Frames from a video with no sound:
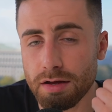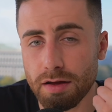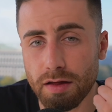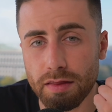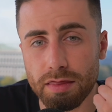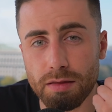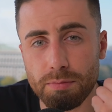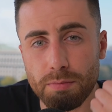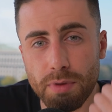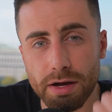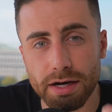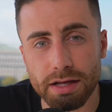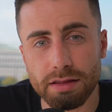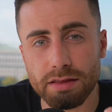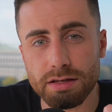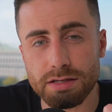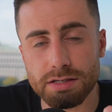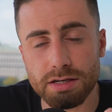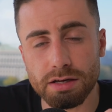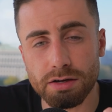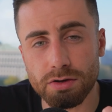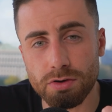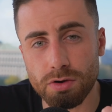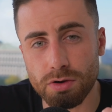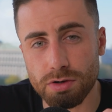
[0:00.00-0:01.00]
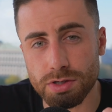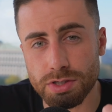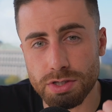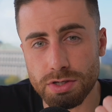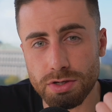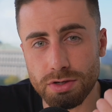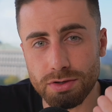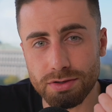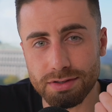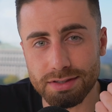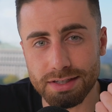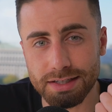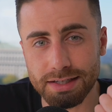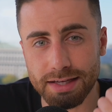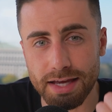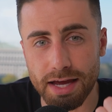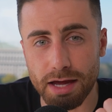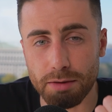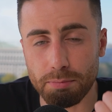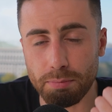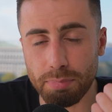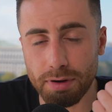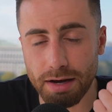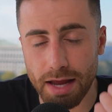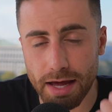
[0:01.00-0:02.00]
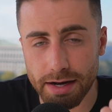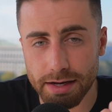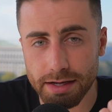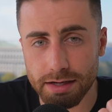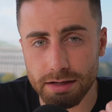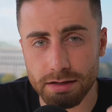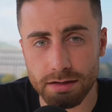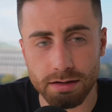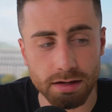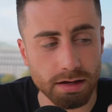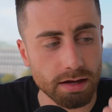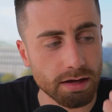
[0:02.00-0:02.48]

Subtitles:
and the money that's going to cost you to get planning,